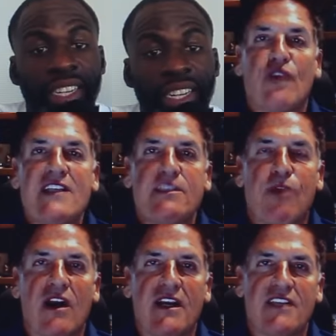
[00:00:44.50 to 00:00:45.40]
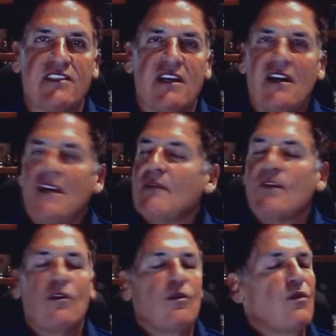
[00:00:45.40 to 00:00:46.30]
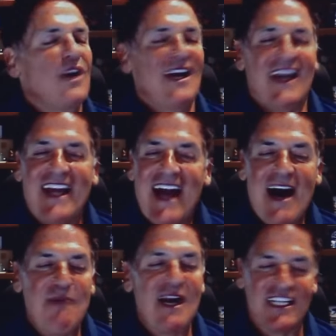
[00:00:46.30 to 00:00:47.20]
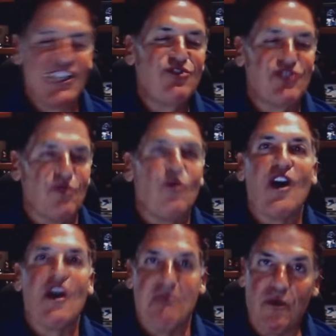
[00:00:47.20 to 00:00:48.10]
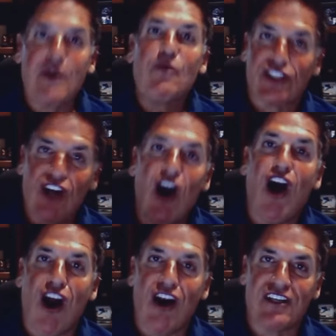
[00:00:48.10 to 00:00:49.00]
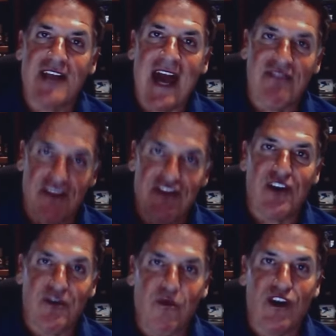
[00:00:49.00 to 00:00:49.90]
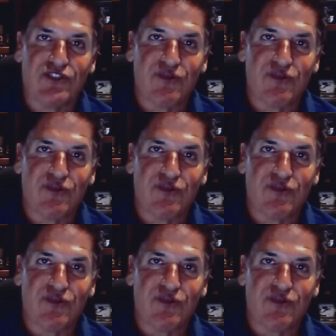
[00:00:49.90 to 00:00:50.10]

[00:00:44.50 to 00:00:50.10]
under elements, and right beside the elements you'll find this little icon, which is the computer like icon, so